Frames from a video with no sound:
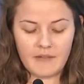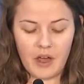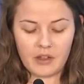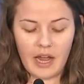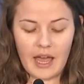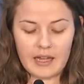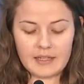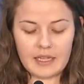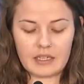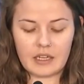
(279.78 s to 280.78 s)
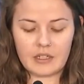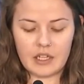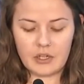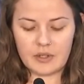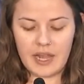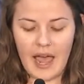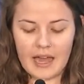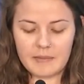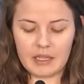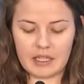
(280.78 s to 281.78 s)
My father has and continues to
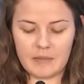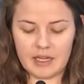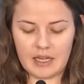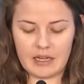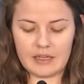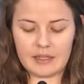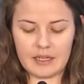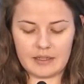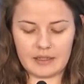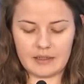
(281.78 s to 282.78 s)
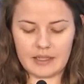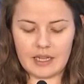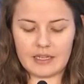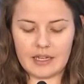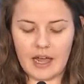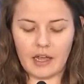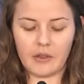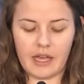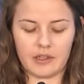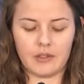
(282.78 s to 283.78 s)
adamantly maintain his innocence and deny
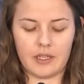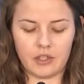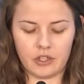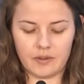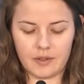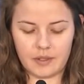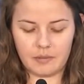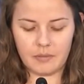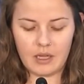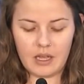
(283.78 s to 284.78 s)
all the accusations.